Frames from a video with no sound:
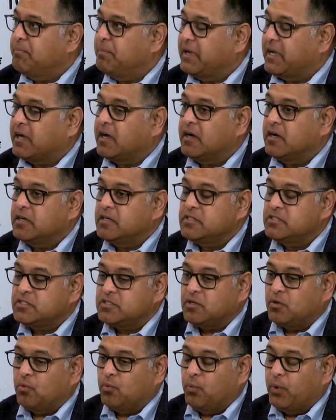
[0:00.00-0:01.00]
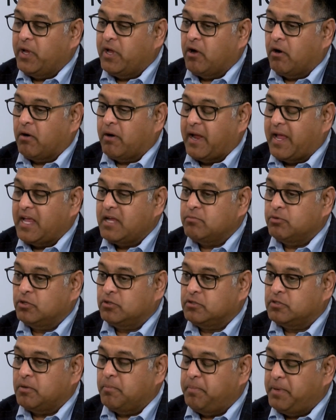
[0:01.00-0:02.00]
because we are
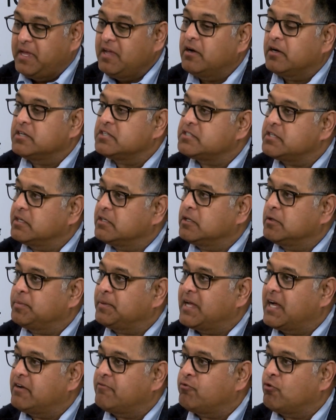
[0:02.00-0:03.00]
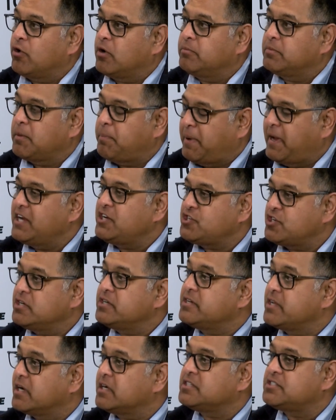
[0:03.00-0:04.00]
able to be on a single platform, the
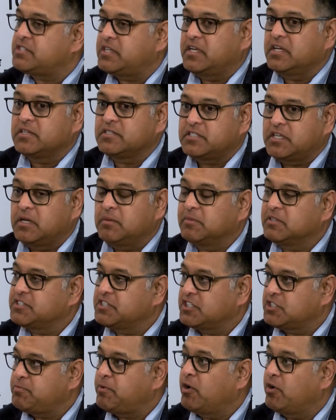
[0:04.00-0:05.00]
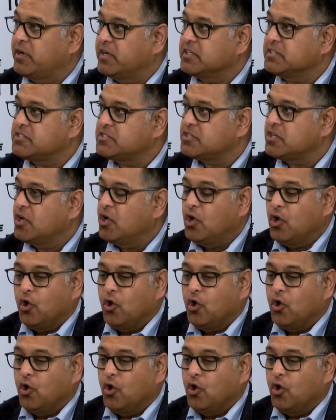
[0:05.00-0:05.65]
patient does see a seamless experience.